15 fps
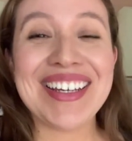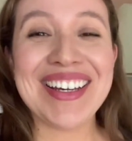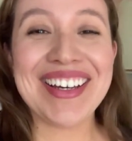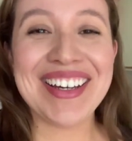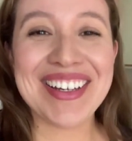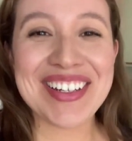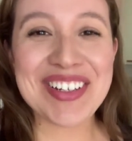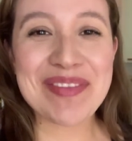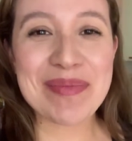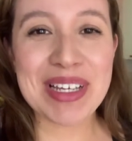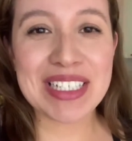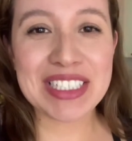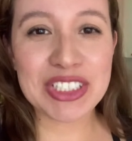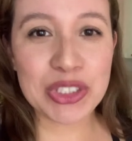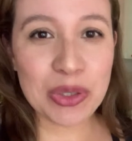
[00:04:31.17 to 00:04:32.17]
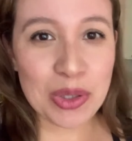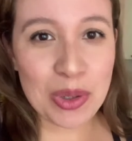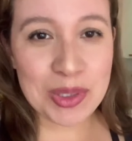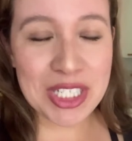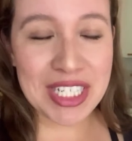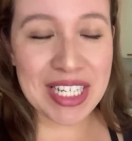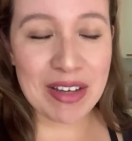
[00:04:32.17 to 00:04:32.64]
um,
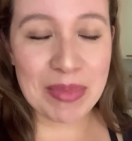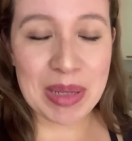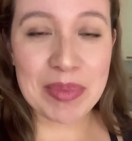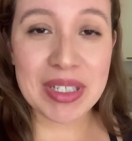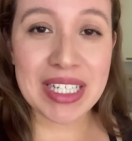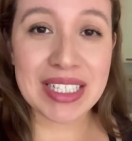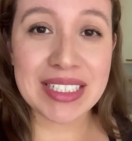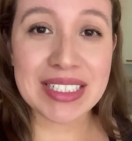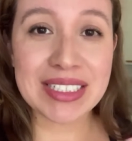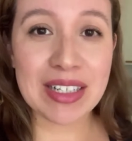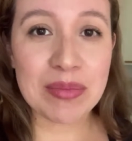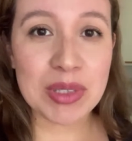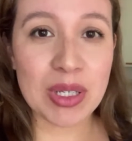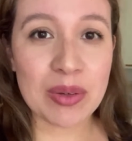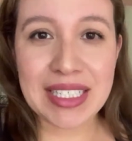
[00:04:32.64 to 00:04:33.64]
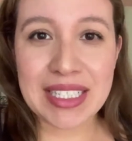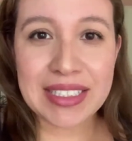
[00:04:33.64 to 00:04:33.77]
go check out my playlist down below.